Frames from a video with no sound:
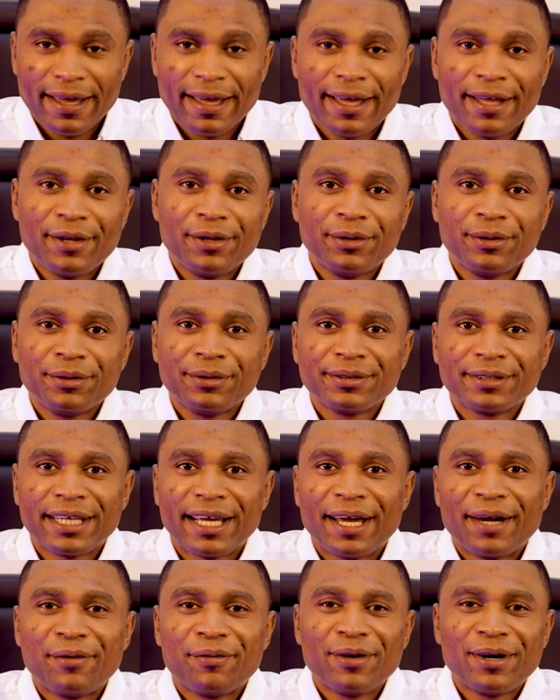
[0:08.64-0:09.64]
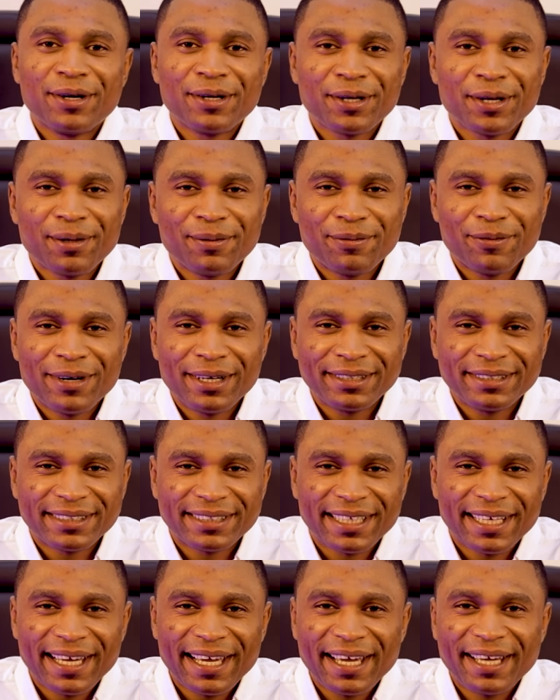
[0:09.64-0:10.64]
Hello there. Welcome
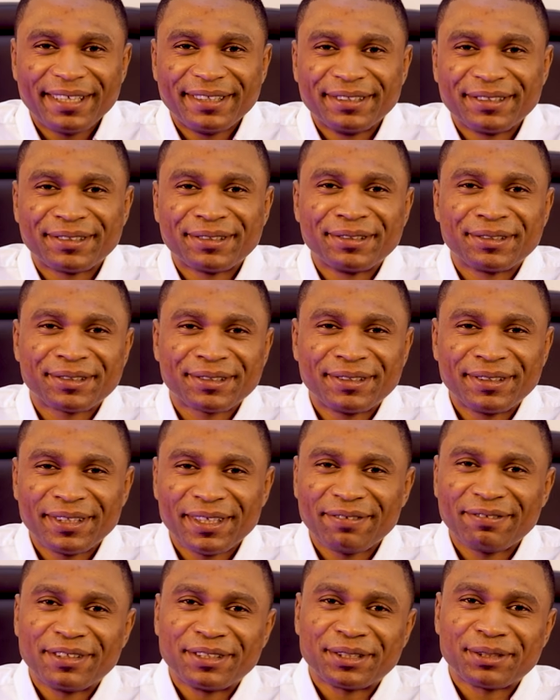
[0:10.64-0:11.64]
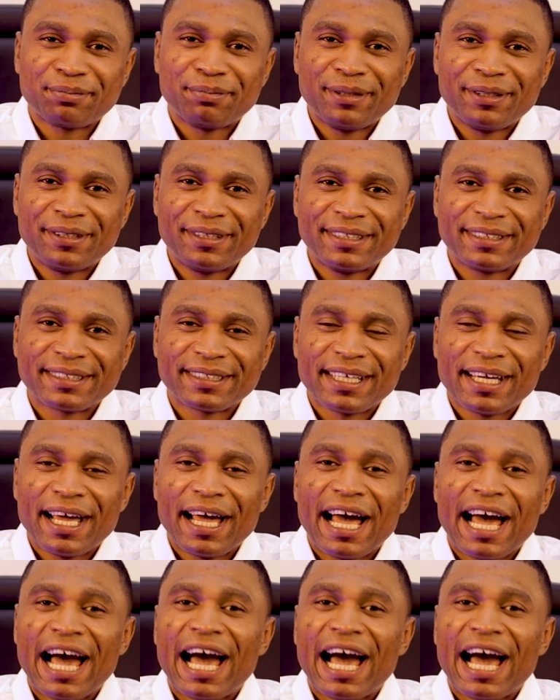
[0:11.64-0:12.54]
once again to School of the Spirit.